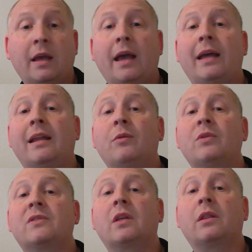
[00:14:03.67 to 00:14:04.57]
And it
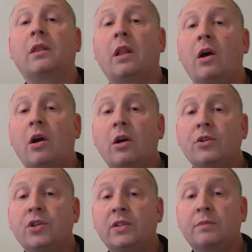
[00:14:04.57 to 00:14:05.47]
was the
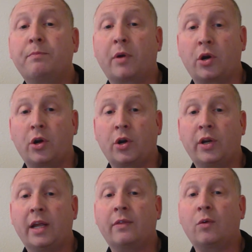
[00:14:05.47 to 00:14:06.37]
largest bird
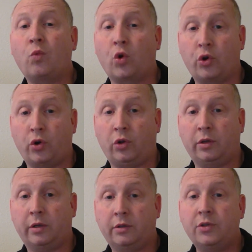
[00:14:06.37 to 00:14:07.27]
in the
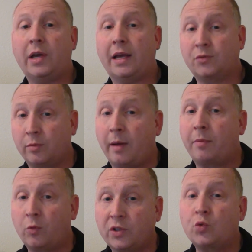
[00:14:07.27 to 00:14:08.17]
world. Do you guys
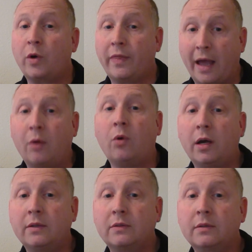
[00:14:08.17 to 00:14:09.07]
remember which one that
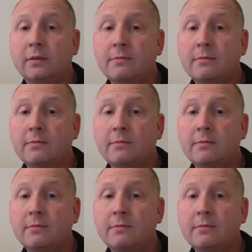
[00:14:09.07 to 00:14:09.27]
was?